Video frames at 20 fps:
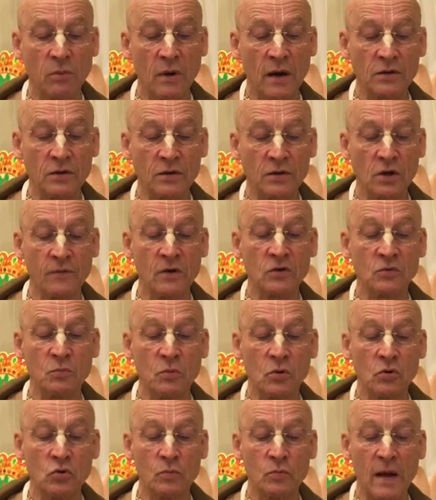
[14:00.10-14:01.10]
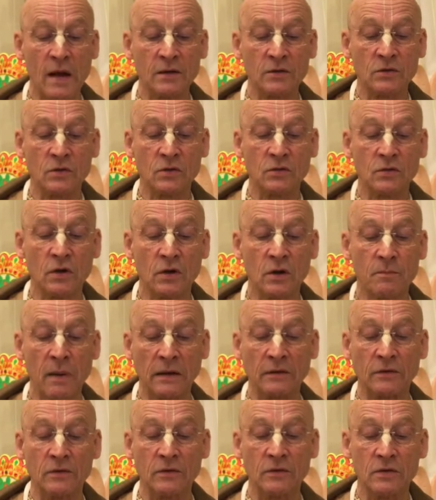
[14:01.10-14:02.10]
spiritual master Srila Bhaktisiddhanta
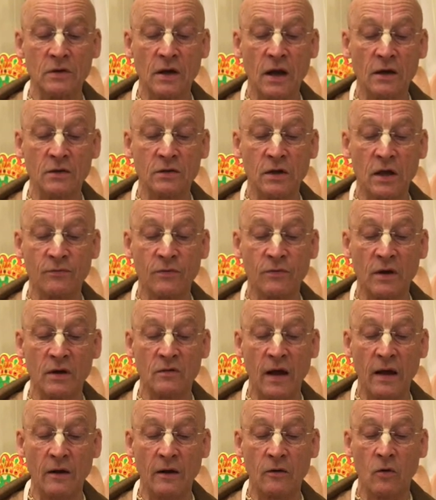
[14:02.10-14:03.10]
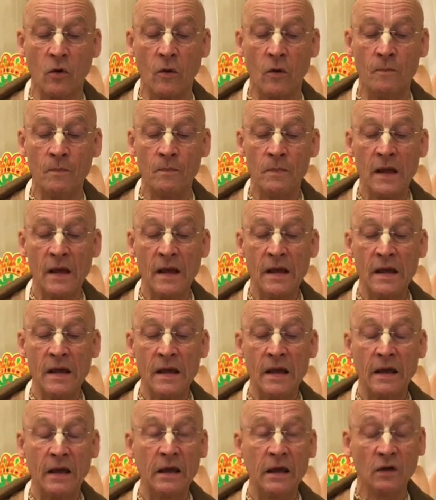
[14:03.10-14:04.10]
Sarasvati Thakur, it
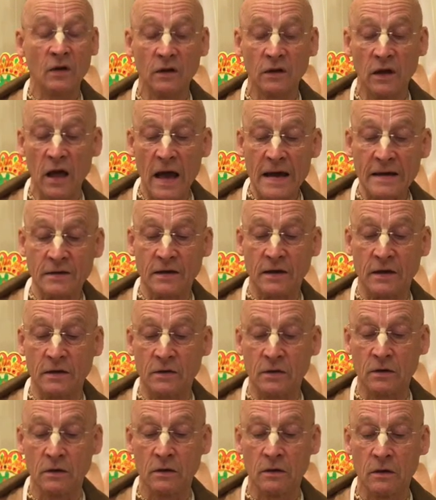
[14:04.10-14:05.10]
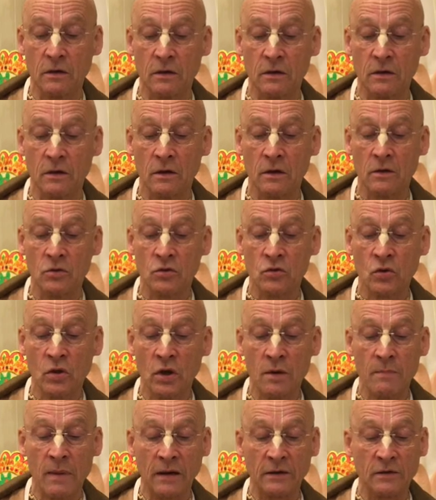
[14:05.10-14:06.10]
delighted Srila
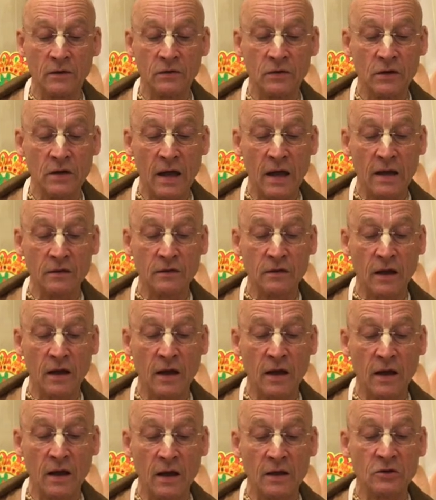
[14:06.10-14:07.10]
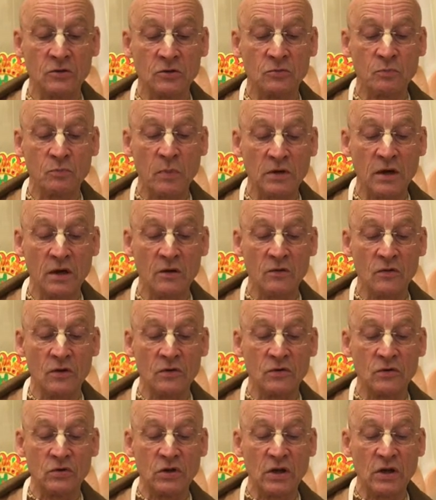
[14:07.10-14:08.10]
Bhaktisiddhanta, especially the
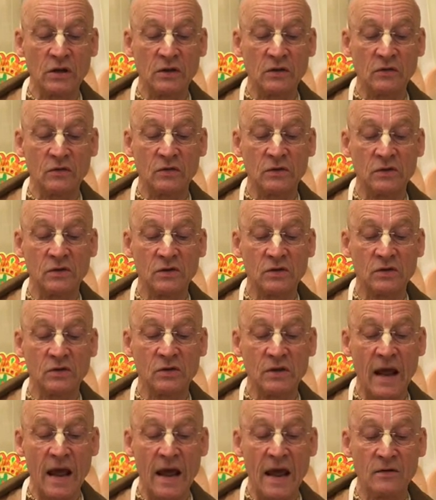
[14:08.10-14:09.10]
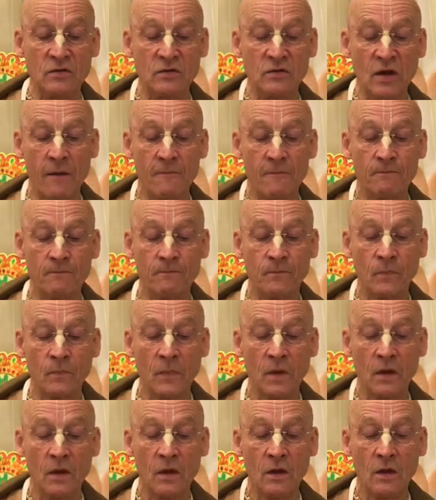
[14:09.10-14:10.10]
sixth stanza,
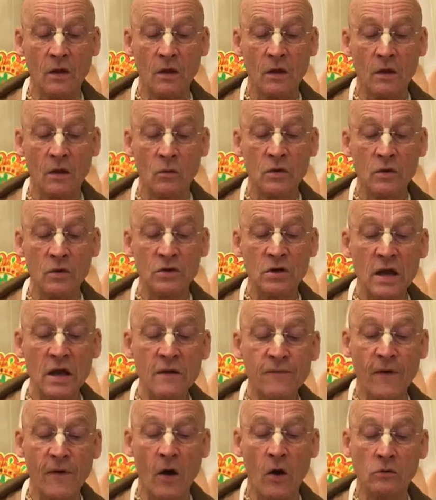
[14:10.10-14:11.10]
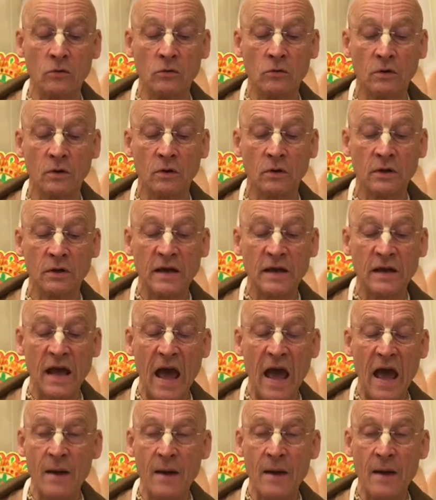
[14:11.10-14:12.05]
which he felt captured the